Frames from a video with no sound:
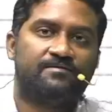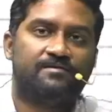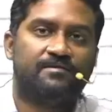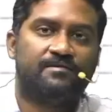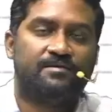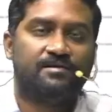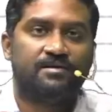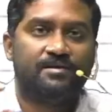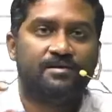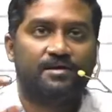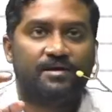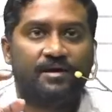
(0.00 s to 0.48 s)

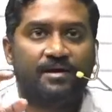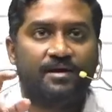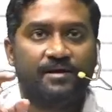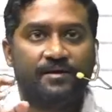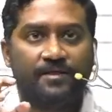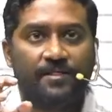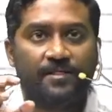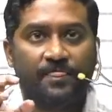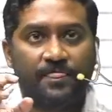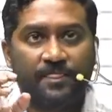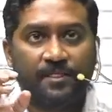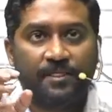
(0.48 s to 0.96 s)
this
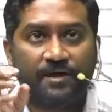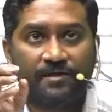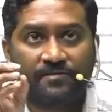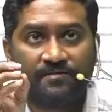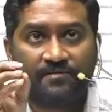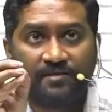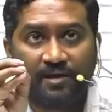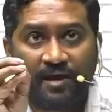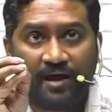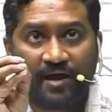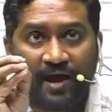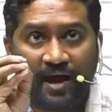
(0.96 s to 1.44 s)
indicate there
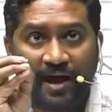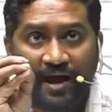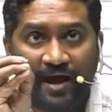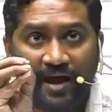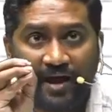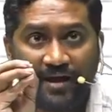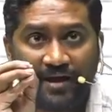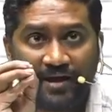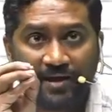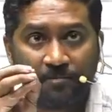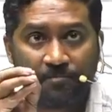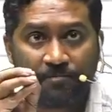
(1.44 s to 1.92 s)
is an
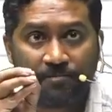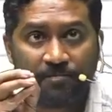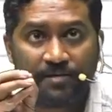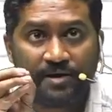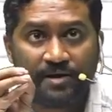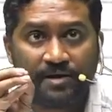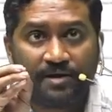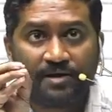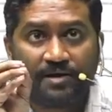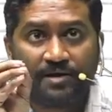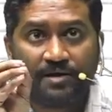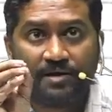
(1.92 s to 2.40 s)

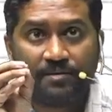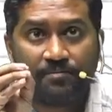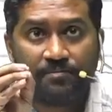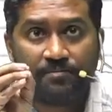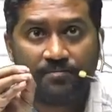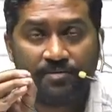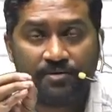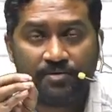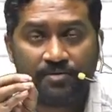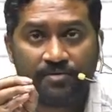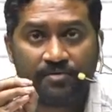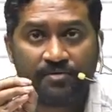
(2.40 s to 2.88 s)

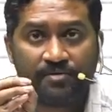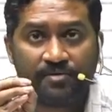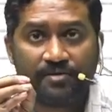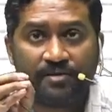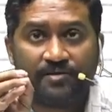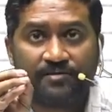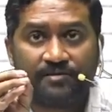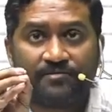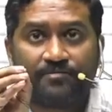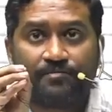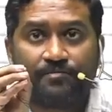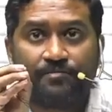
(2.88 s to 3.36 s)

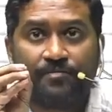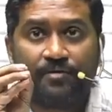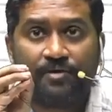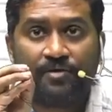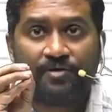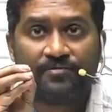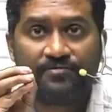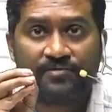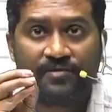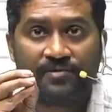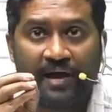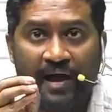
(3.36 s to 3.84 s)
hyperimmune
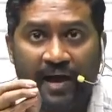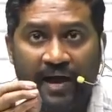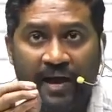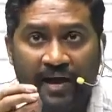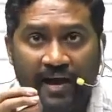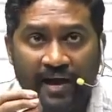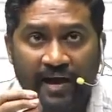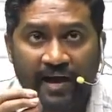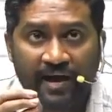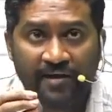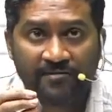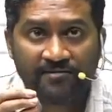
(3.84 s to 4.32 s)
response
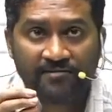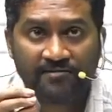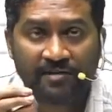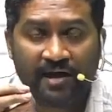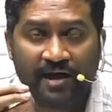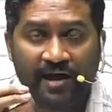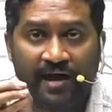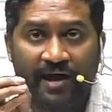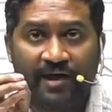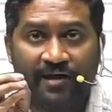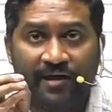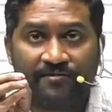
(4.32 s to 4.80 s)

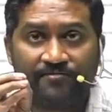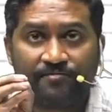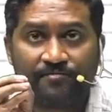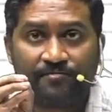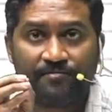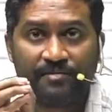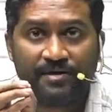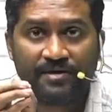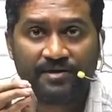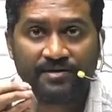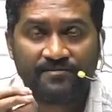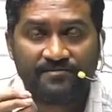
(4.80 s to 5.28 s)
against
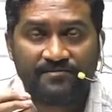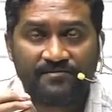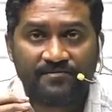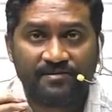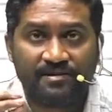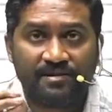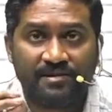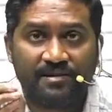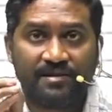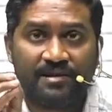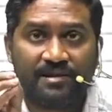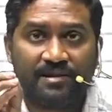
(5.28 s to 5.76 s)

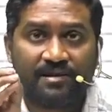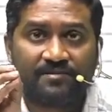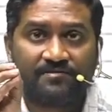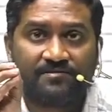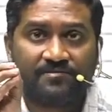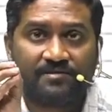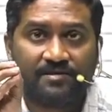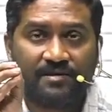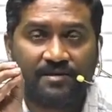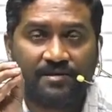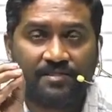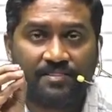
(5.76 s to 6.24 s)

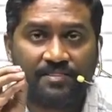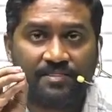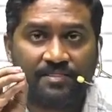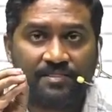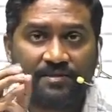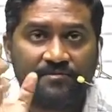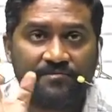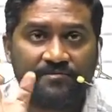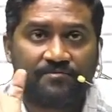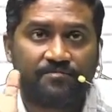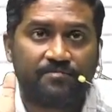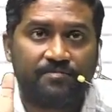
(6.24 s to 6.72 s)
Aspergillus
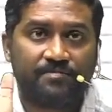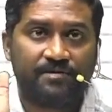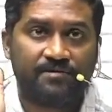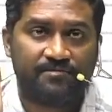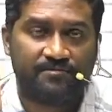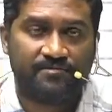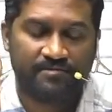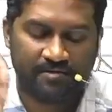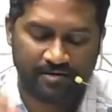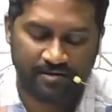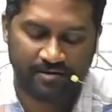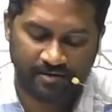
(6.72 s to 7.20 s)
in this
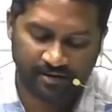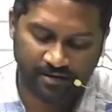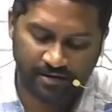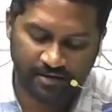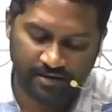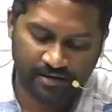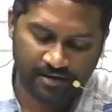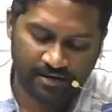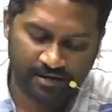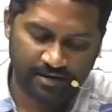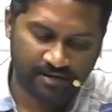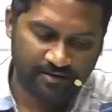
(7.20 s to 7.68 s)
patient.
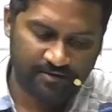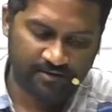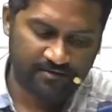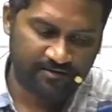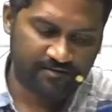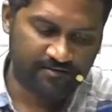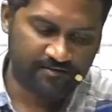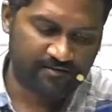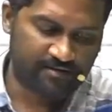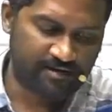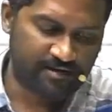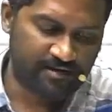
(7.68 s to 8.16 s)

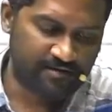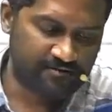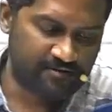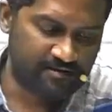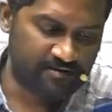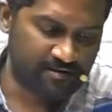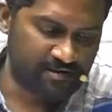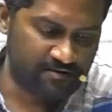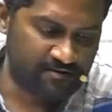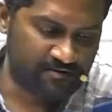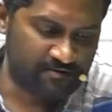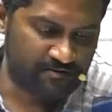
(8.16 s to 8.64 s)
Chest
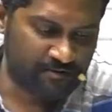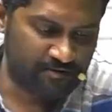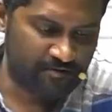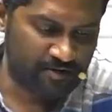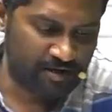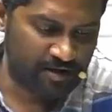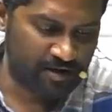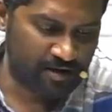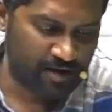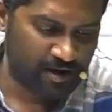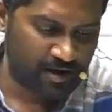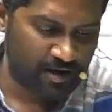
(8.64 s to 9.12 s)
X-ray
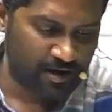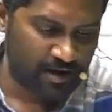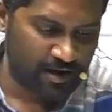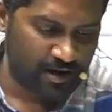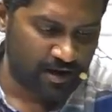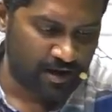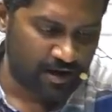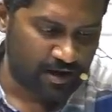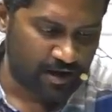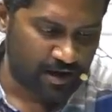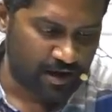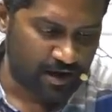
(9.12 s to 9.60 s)
showing
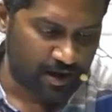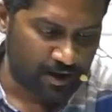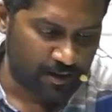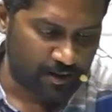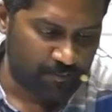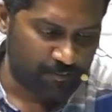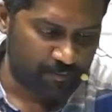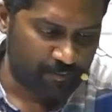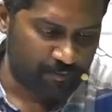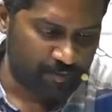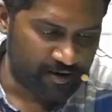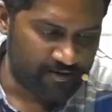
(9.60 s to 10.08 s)

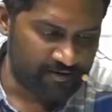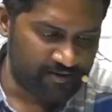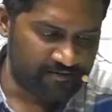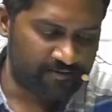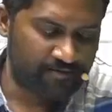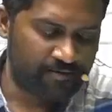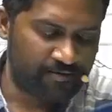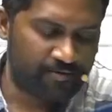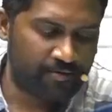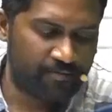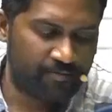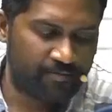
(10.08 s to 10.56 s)

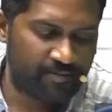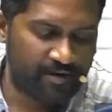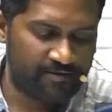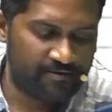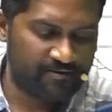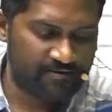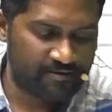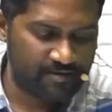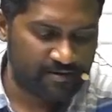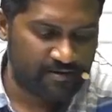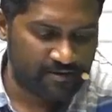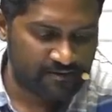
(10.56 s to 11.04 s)
upper zone
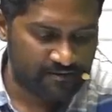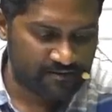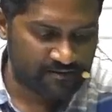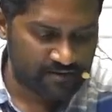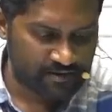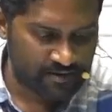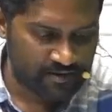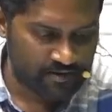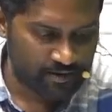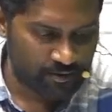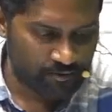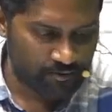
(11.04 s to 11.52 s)

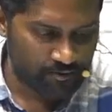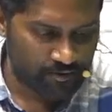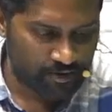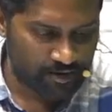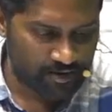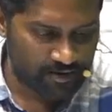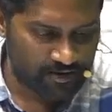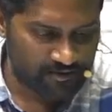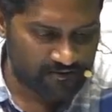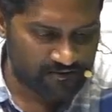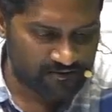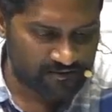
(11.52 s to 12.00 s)
opacities. Now
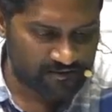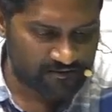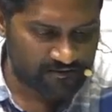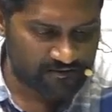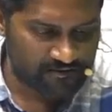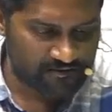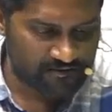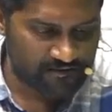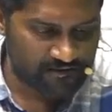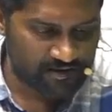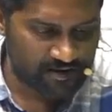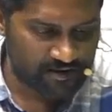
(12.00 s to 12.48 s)
what is
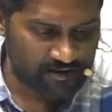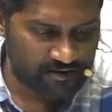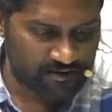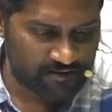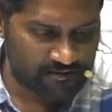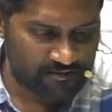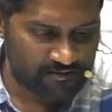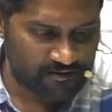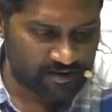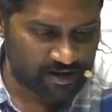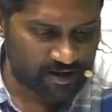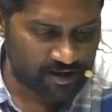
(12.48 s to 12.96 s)
this
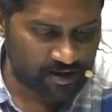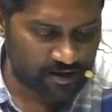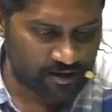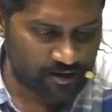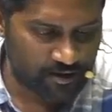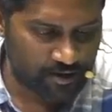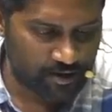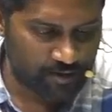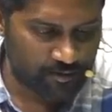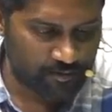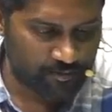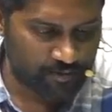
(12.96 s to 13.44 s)

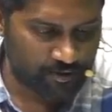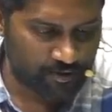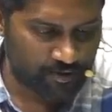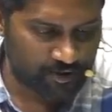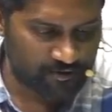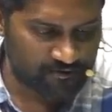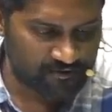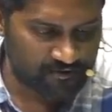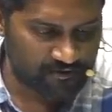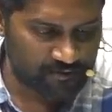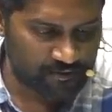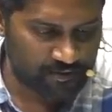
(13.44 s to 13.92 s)
central or
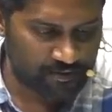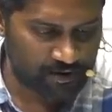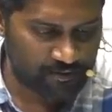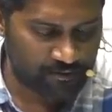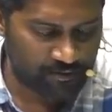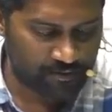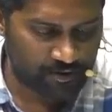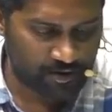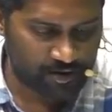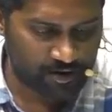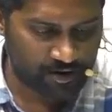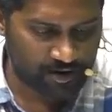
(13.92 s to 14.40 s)

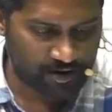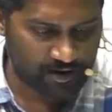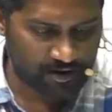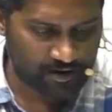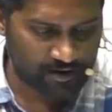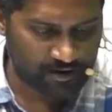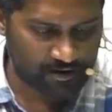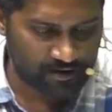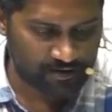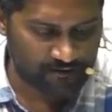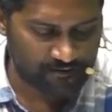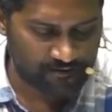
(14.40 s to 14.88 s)
proximal
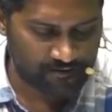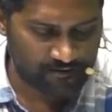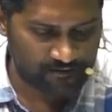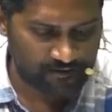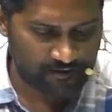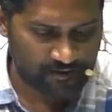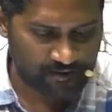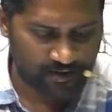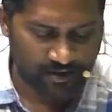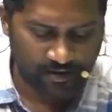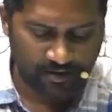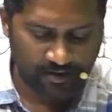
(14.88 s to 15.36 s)

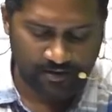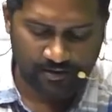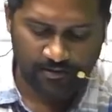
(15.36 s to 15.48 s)
bronchiectasis?